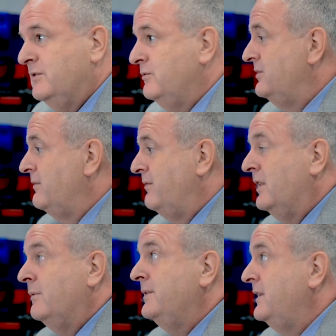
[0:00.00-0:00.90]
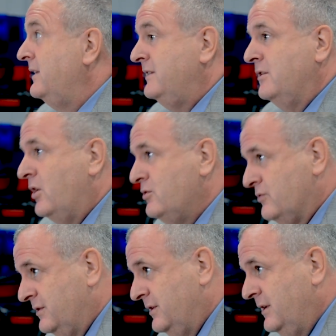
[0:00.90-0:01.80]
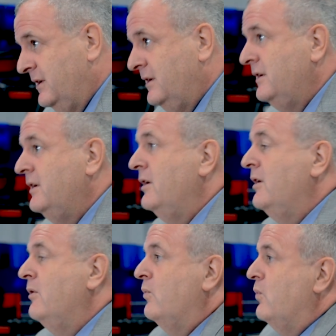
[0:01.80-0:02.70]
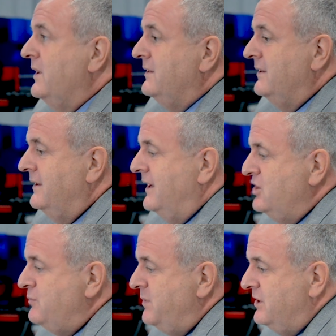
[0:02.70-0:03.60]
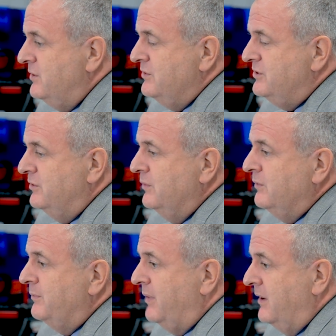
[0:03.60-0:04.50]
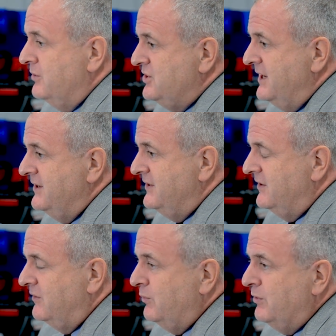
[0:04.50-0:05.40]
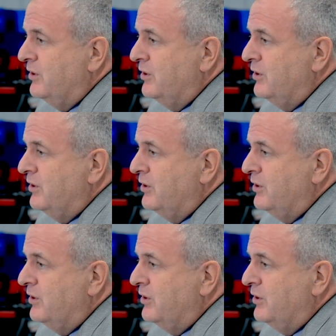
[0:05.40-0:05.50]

it was developed in the 1800s. What HPQ is doing with PYROGENESIS is we're